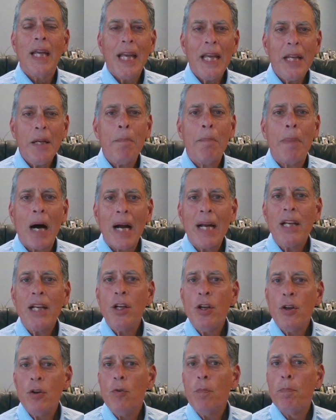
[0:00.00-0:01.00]
In my
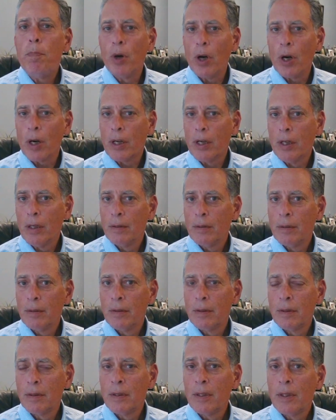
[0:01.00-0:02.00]
new book,
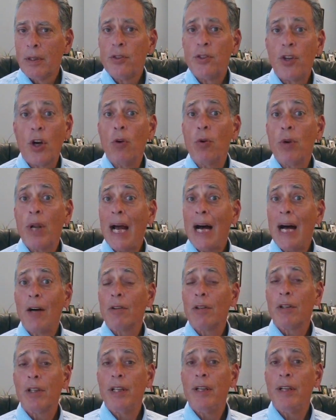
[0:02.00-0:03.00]
Don't
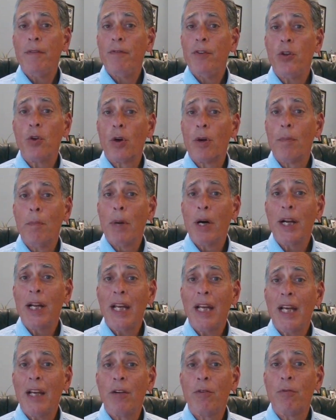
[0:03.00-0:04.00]
Outlive Your
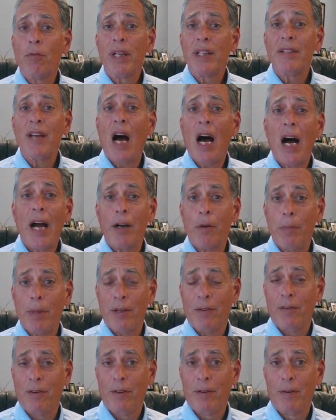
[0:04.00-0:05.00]
Money in
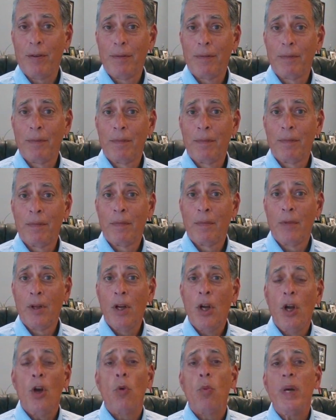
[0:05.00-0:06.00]
Retirement,
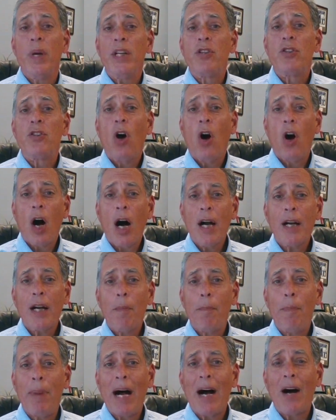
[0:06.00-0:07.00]
we talk
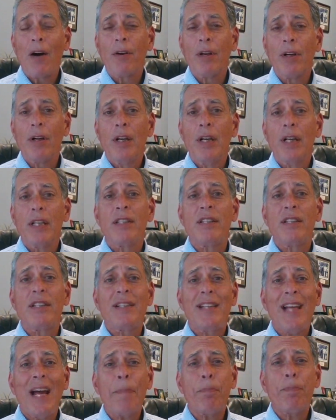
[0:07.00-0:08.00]
about
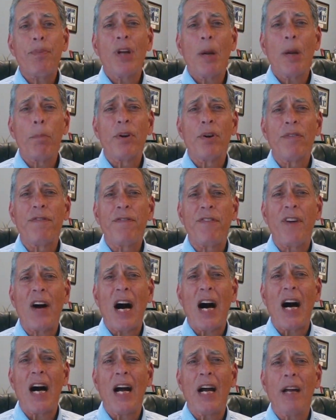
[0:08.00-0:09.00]
step number
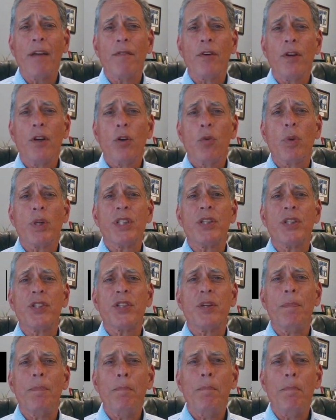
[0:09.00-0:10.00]
5, which is
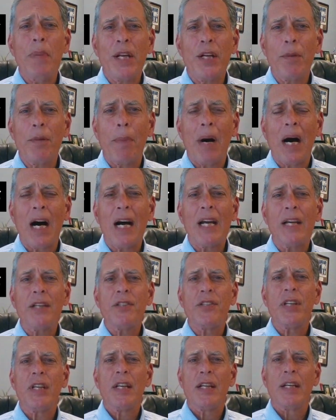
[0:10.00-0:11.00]
to
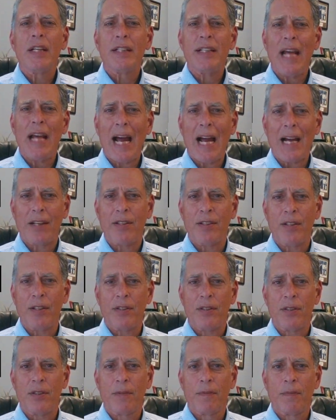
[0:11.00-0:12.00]
minimize
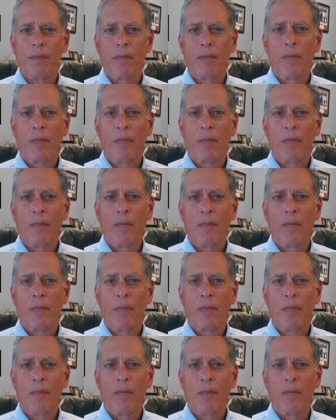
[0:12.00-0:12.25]
taxes.